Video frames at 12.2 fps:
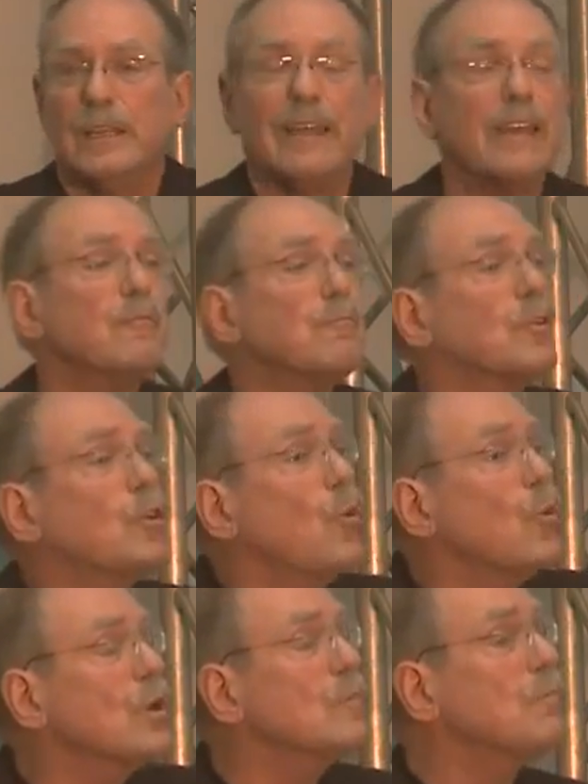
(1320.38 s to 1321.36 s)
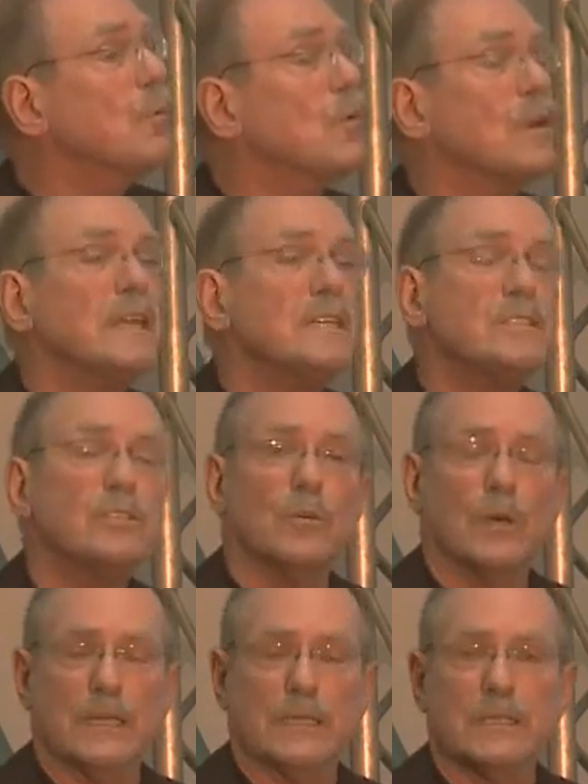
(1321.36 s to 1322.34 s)
They've born, born
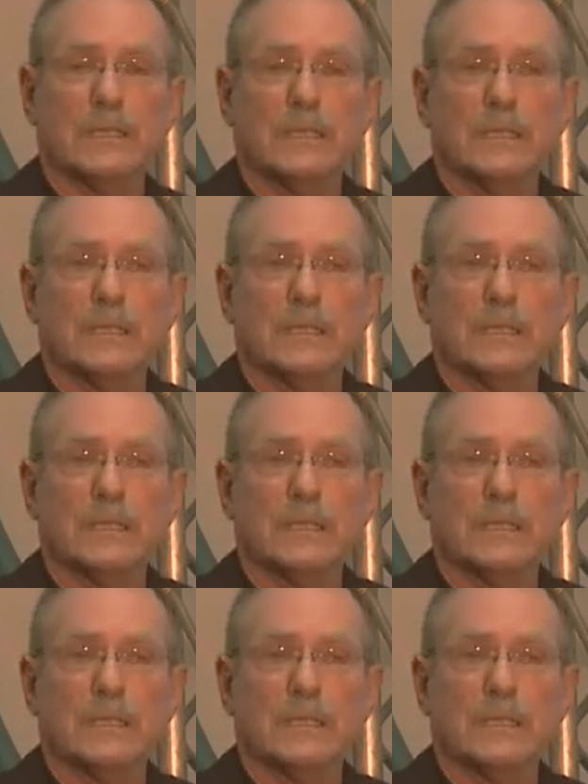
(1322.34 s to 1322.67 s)
into it.